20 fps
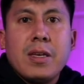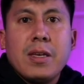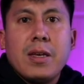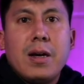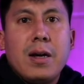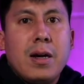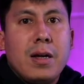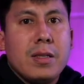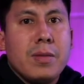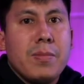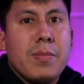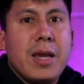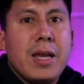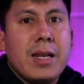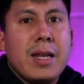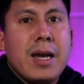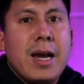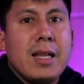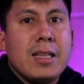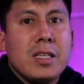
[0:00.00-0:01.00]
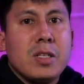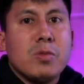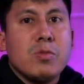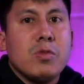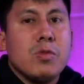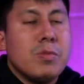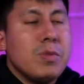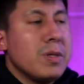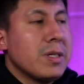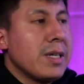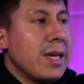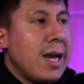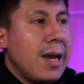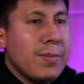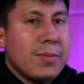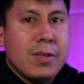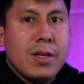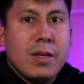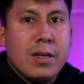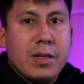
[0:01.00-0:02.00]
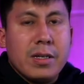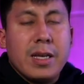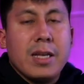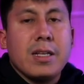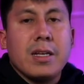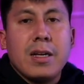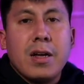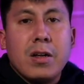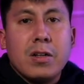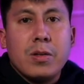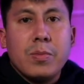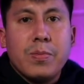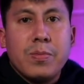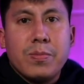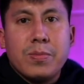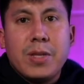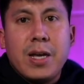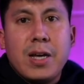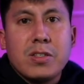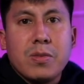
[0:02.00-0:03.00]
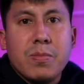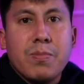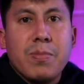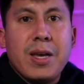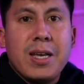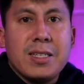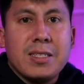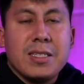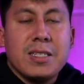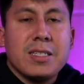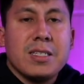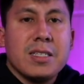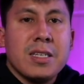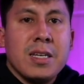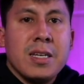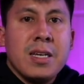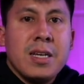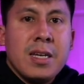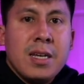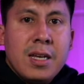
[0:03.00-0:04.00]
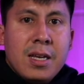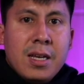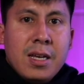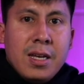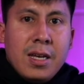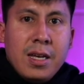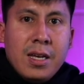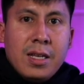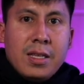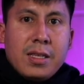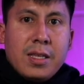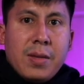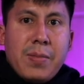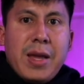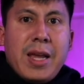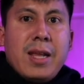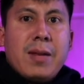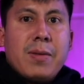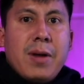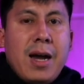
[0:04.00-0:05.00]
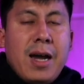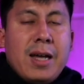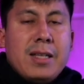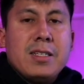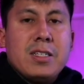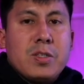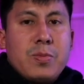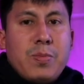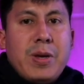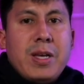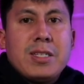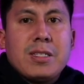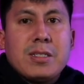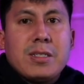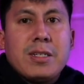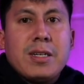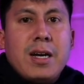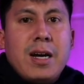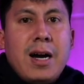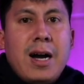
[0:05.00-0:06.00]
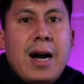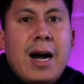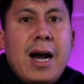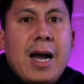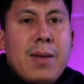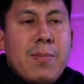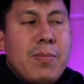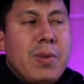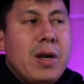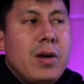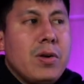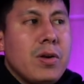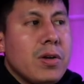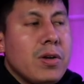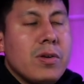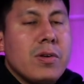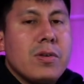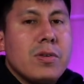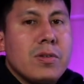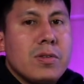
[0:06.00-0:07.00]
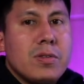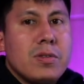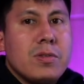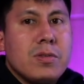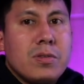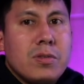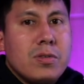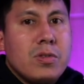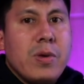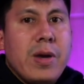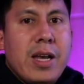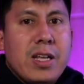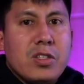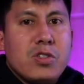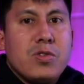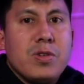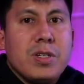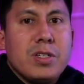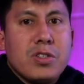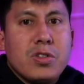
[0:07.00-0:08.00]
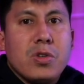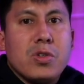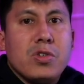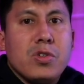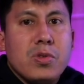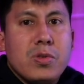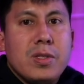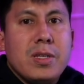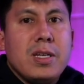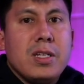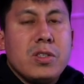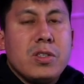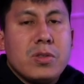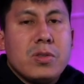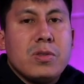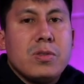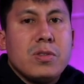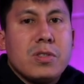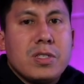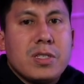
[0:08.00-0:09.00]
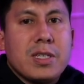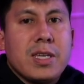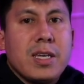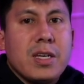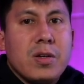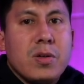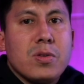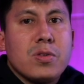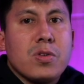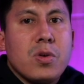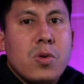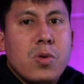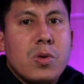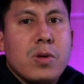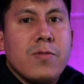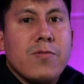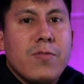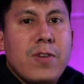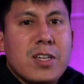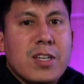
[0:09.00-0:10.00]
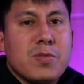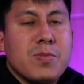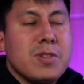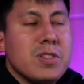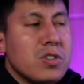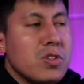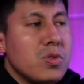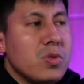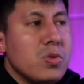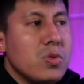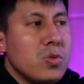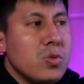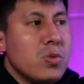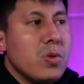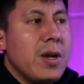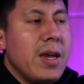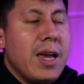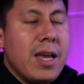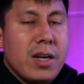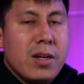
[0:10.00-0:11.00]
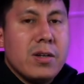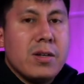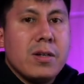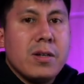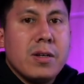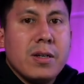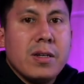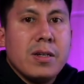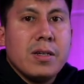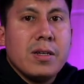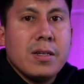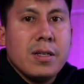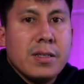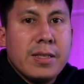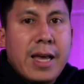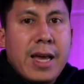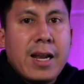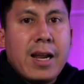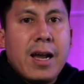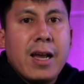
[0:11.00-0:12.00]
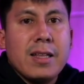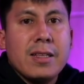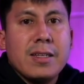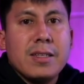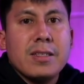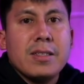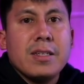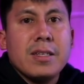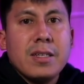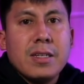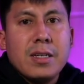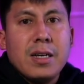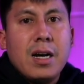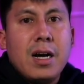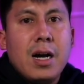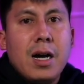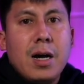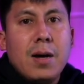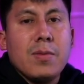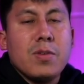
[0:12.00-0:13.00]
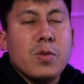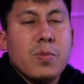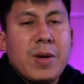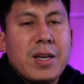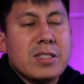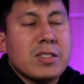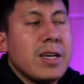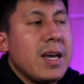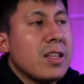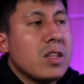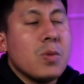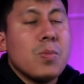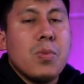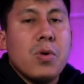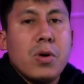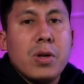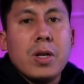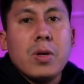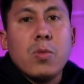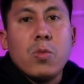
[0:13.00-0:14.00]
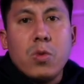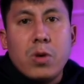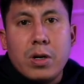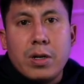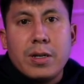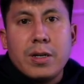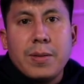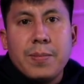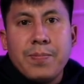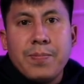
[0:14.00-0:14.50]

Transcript: Uh, the main island will be capped at, again, one hundred thousand basis. The main island is basically a high barrier to entry, so you need skills or investment to enter that island. Um, you basically have to put in work.